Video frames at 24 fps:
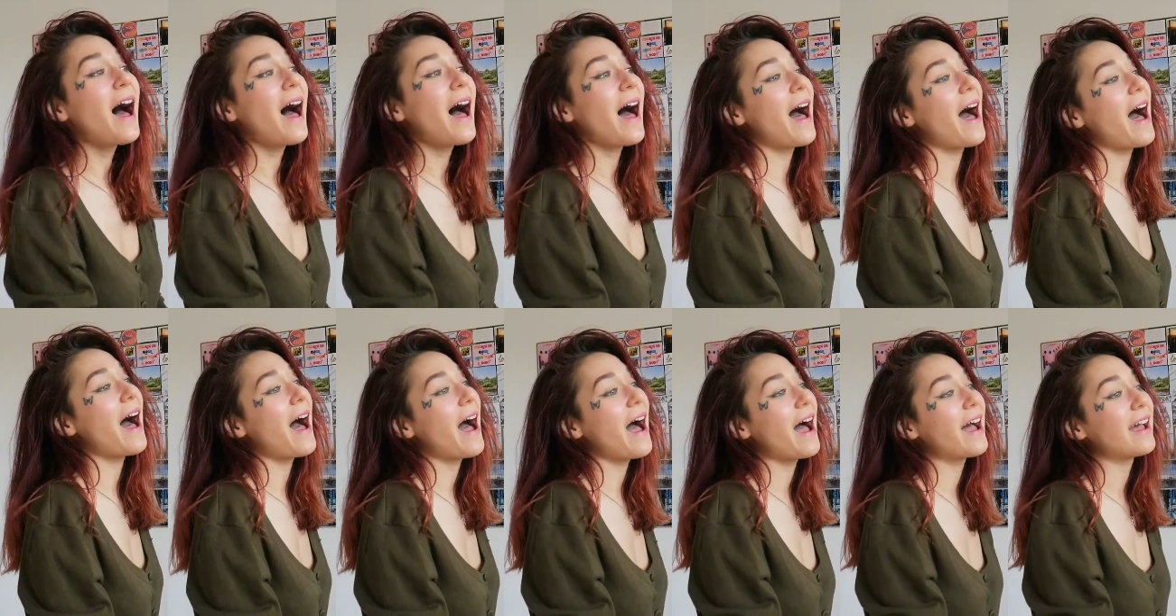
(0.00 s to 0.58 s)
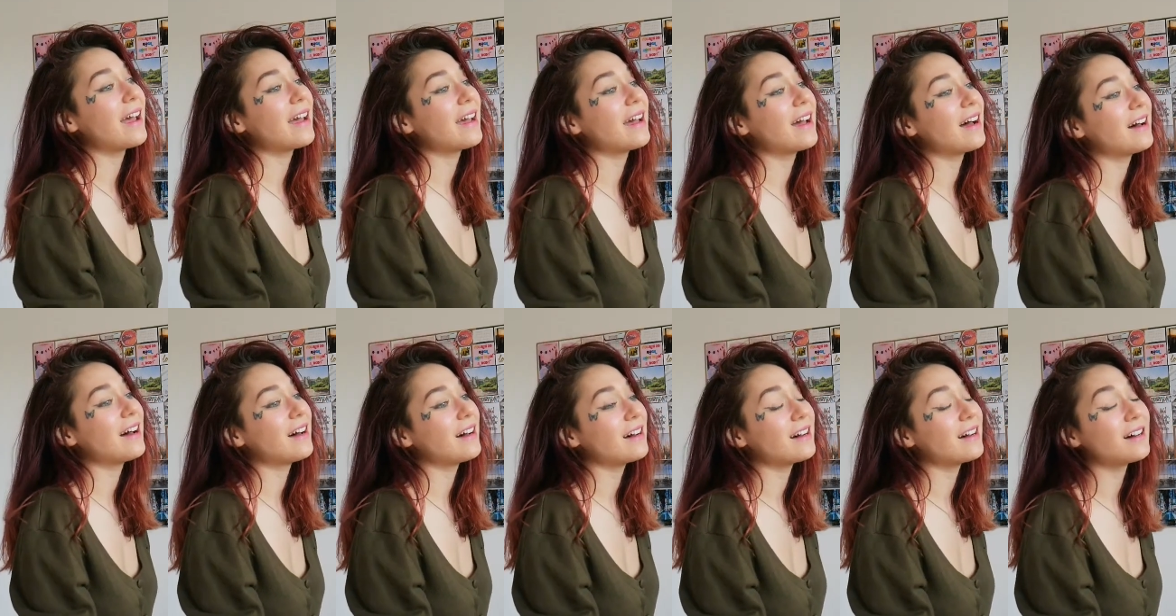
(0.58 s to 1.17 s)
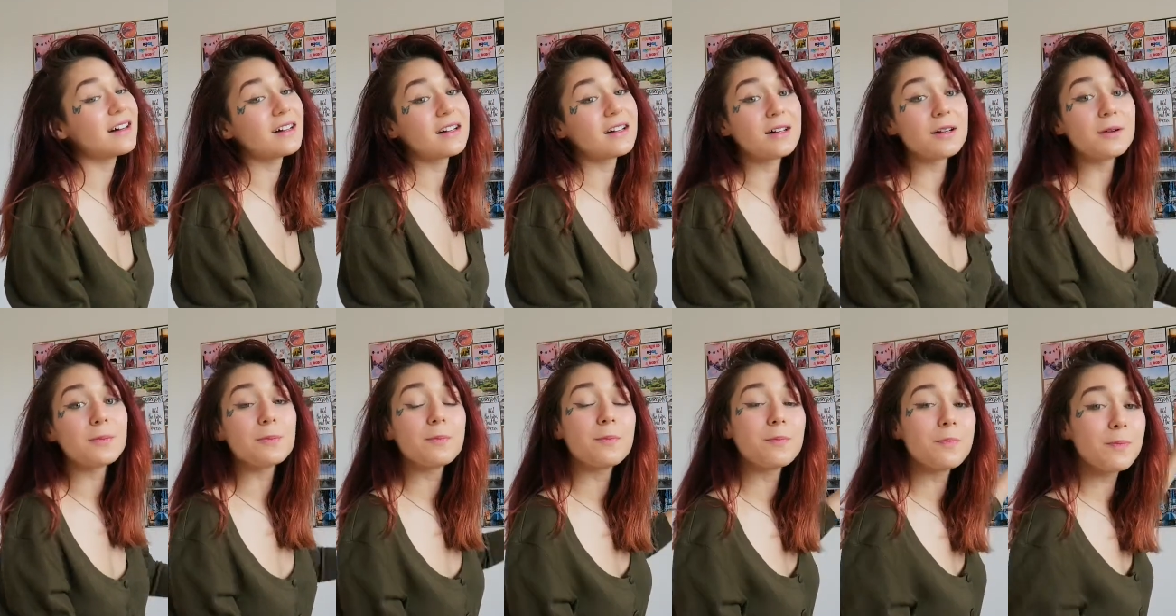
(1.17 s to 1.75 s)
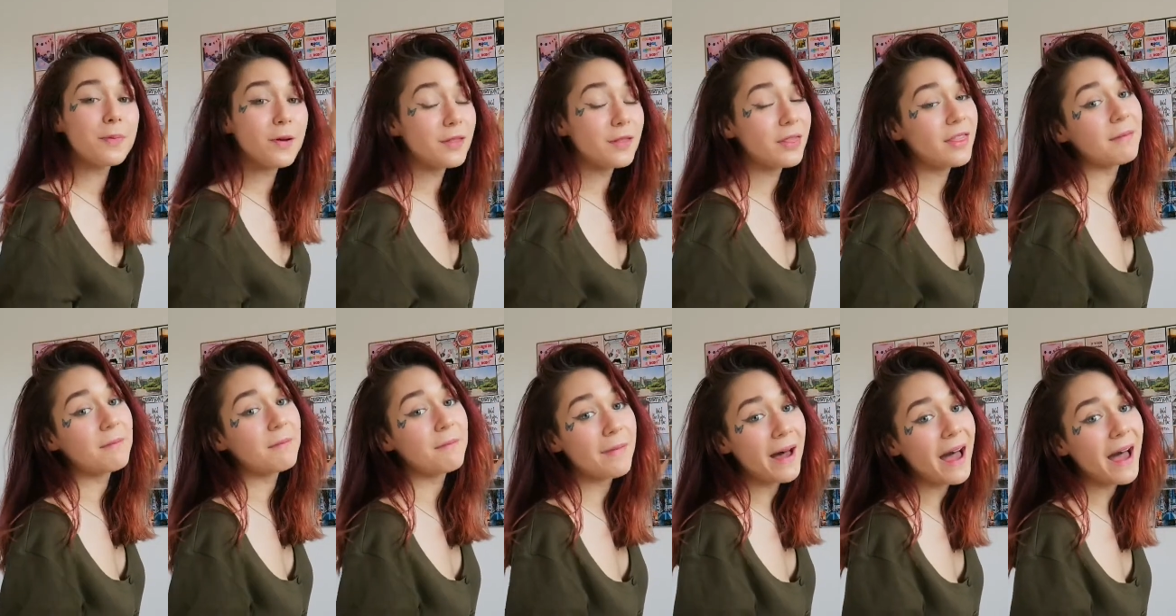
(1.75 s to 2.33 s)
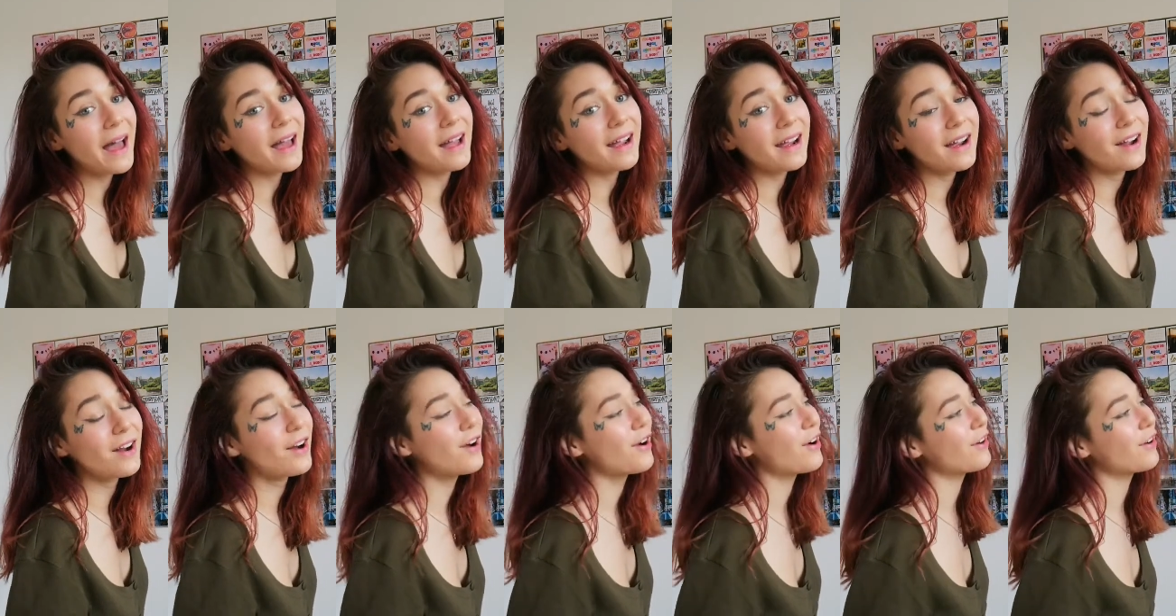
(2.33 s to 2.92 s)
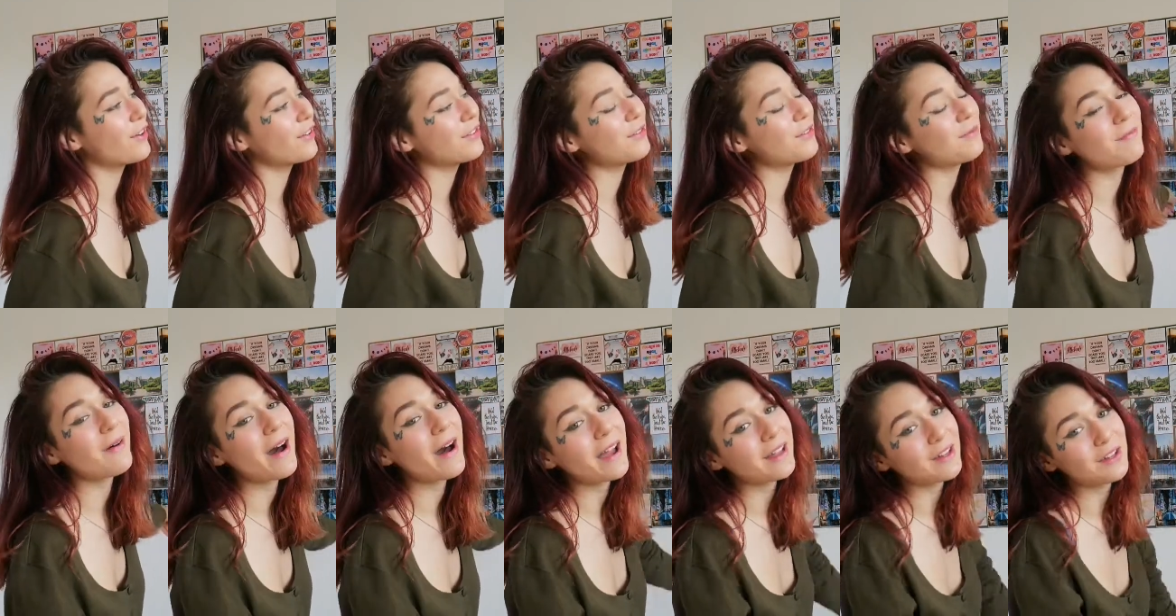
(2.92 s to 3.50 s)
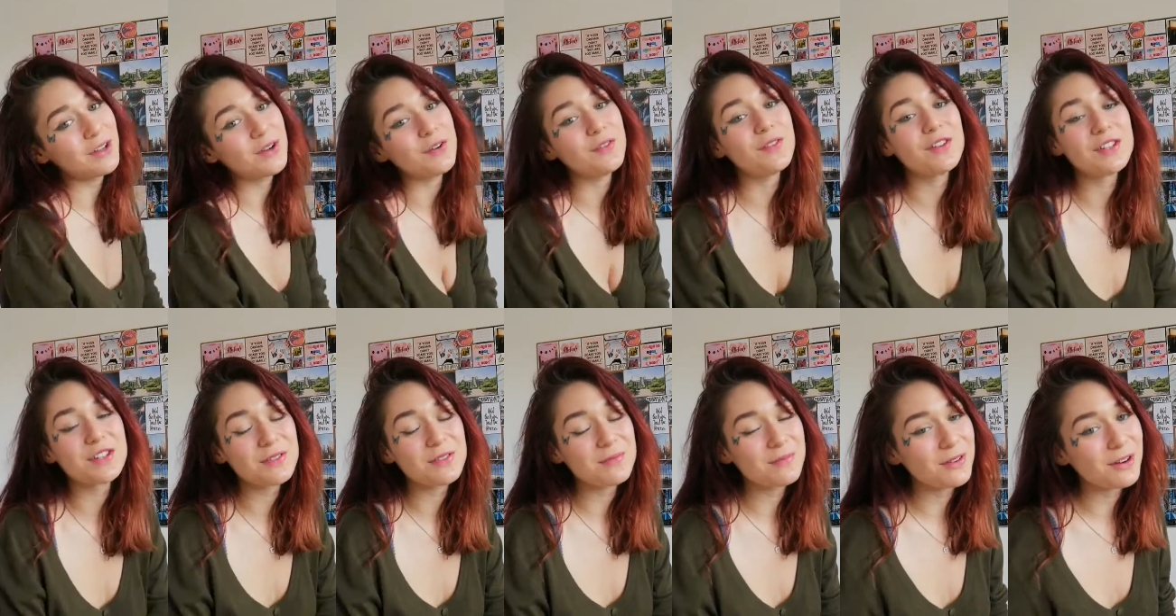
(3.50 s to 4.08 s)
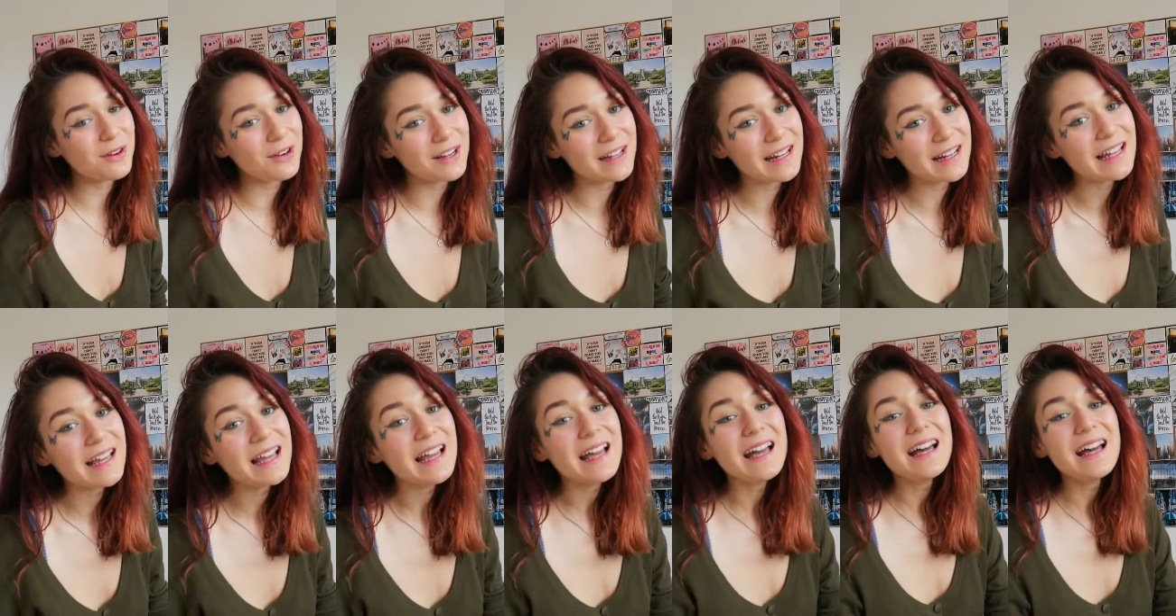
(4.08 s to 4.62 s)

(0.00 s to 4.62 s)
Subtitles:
I put them back on my new vision board.